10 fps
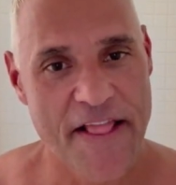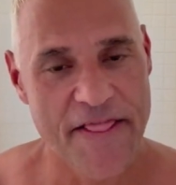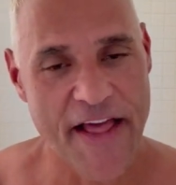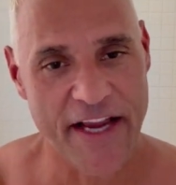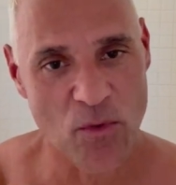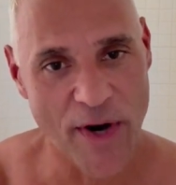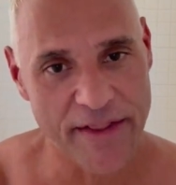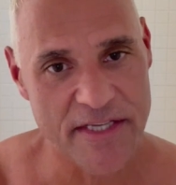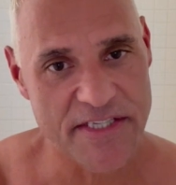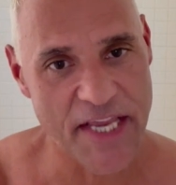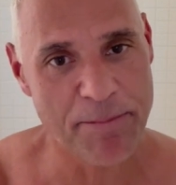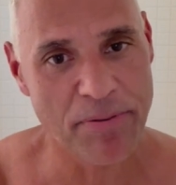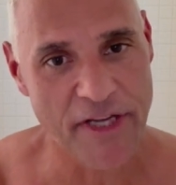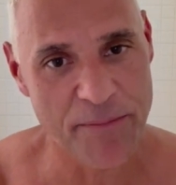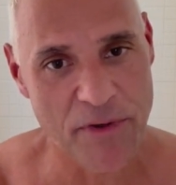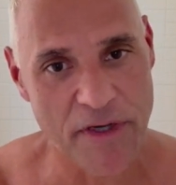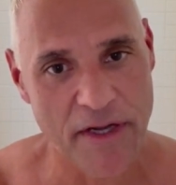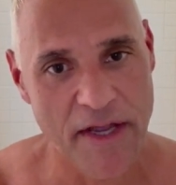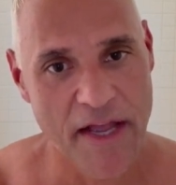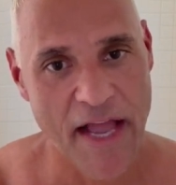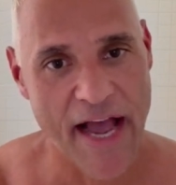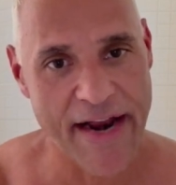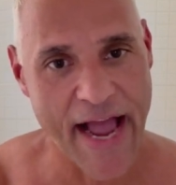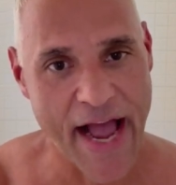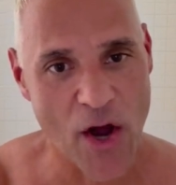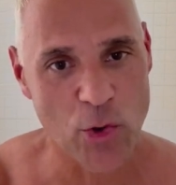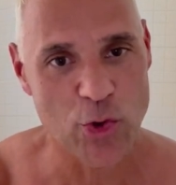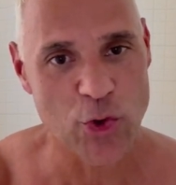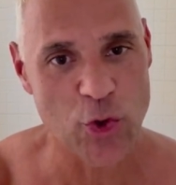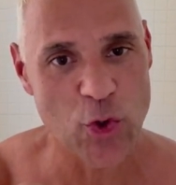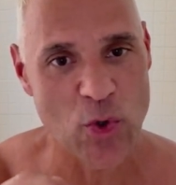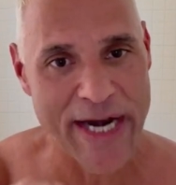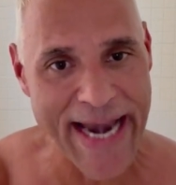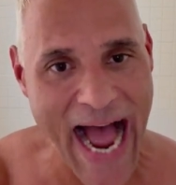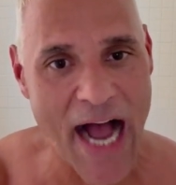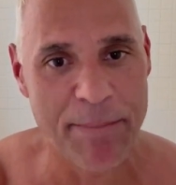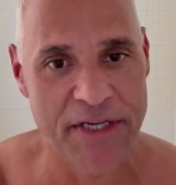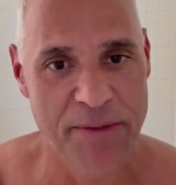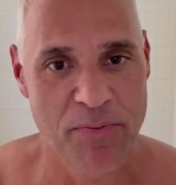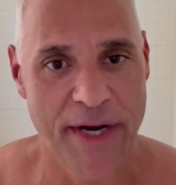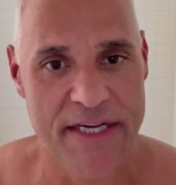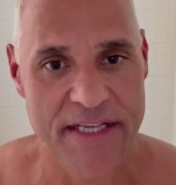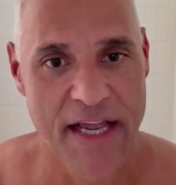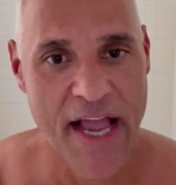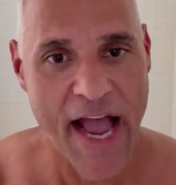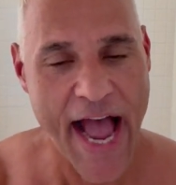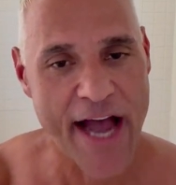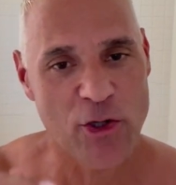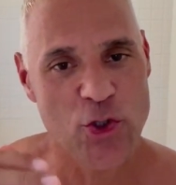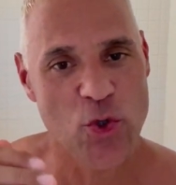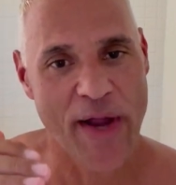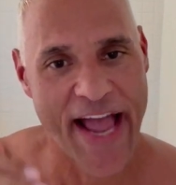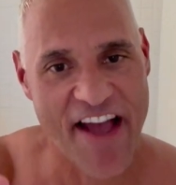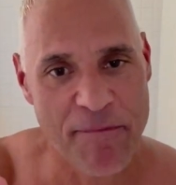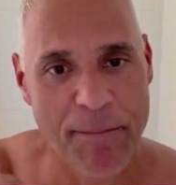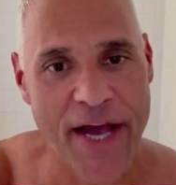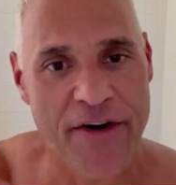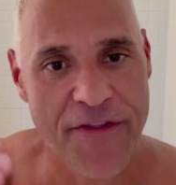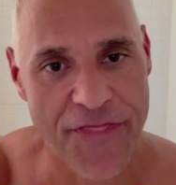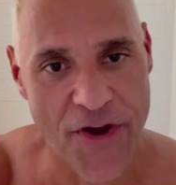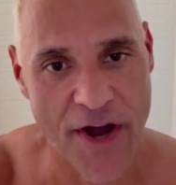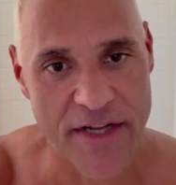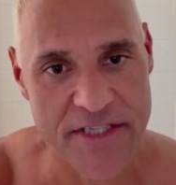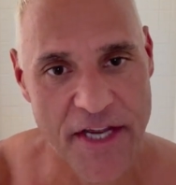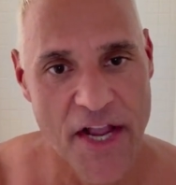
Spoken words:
I could write the same playbook on how to not be depressed, how to have better thoughts,